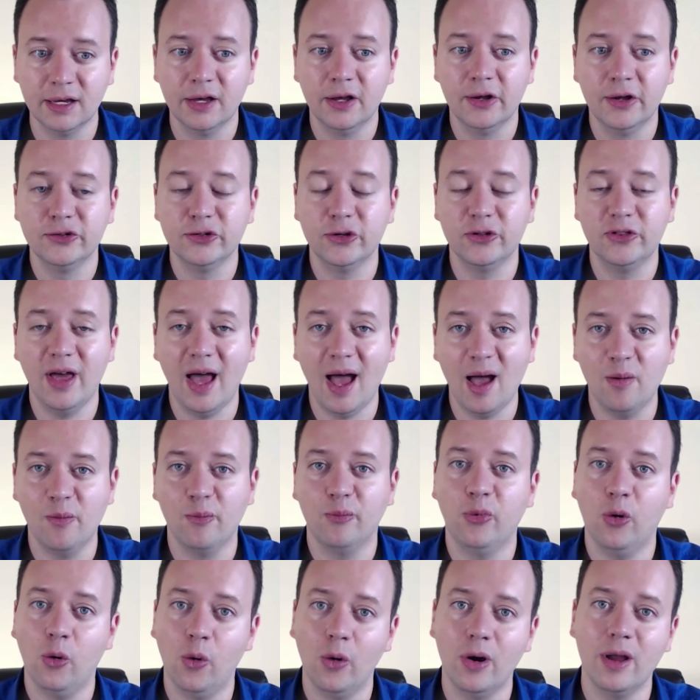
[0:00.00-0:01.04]
So that
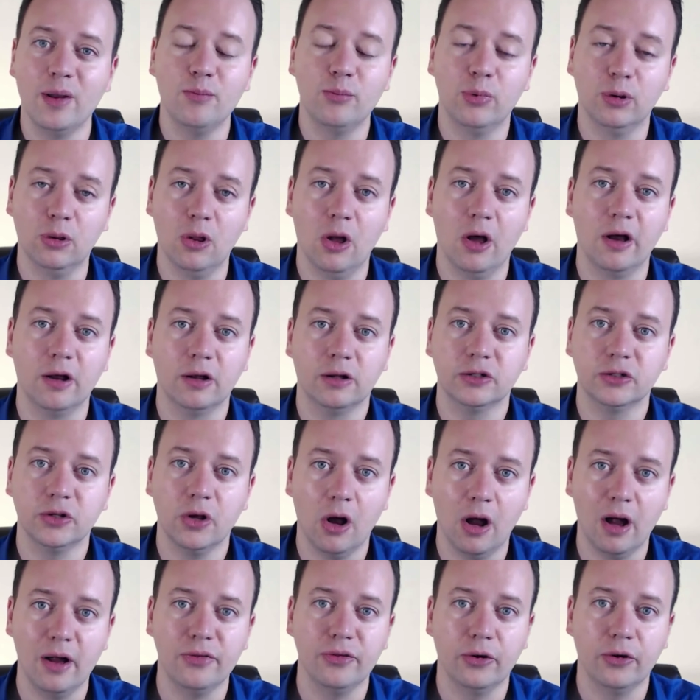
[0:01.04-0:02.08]
point belongs
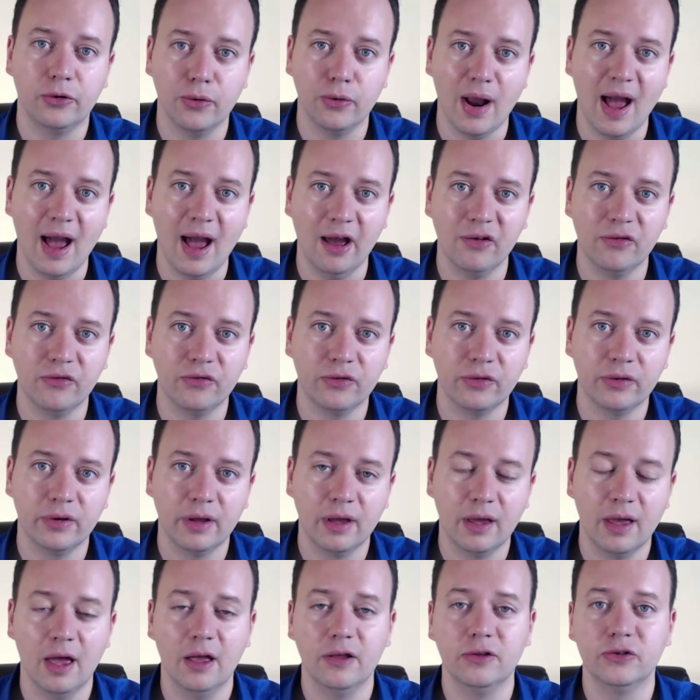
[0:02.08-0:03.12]
on the graph,
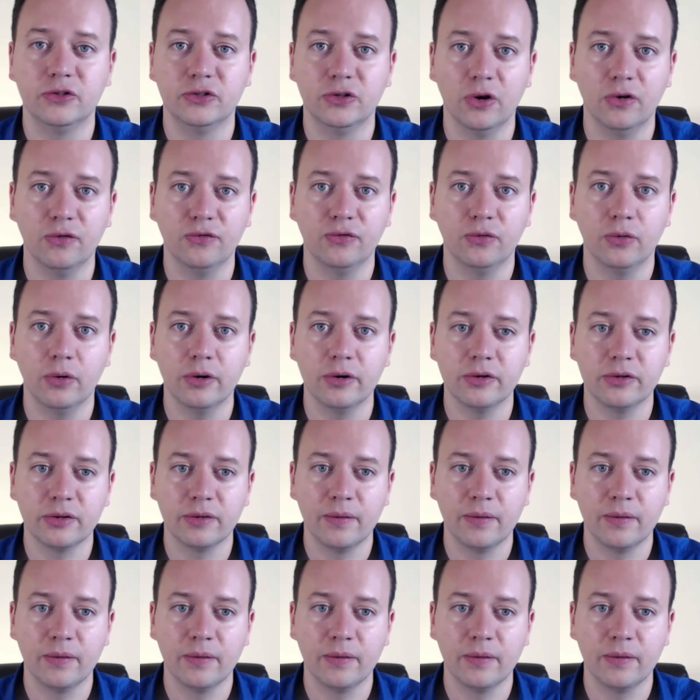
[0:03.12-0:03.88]
and so forth.